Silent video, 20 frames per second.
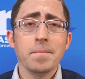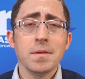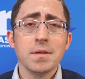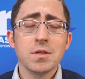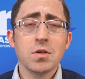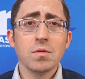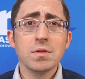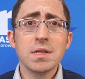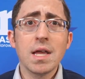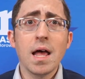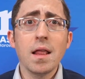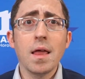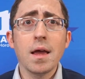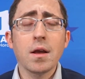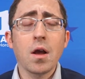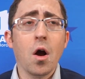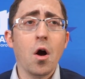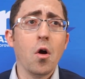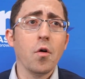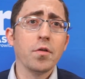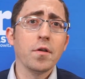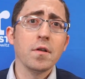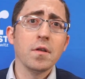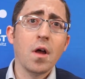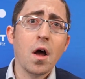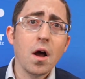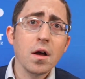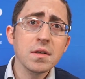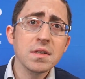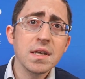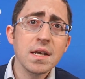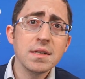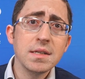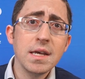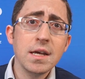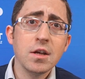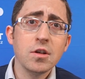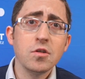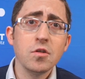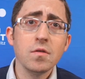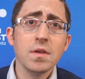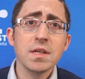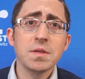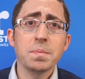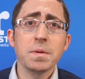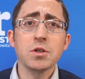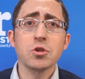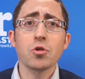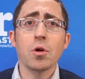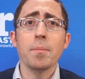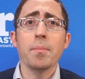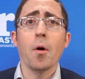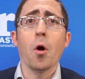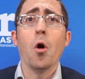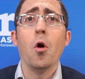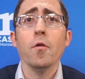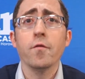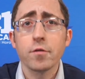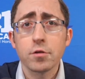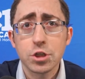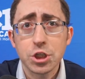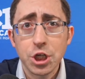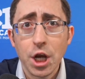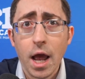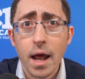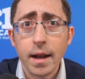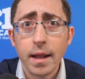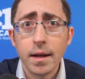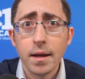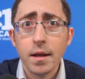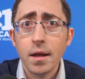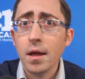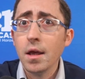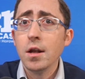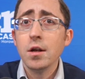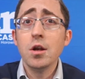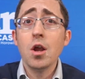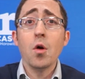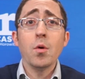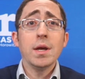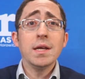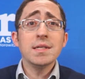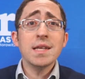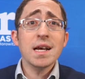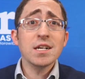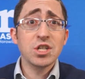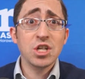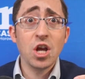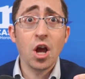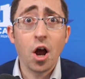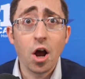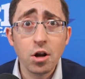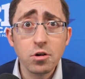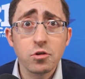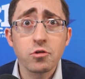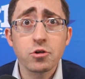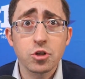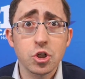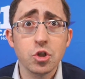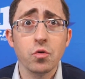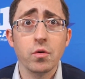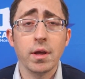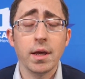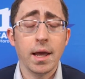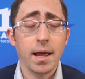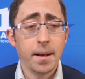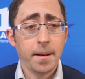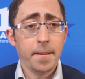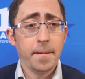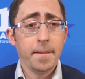So it's not like, oh, the law says he could do this, but Trump overshot it. No, he's actually undershooting it.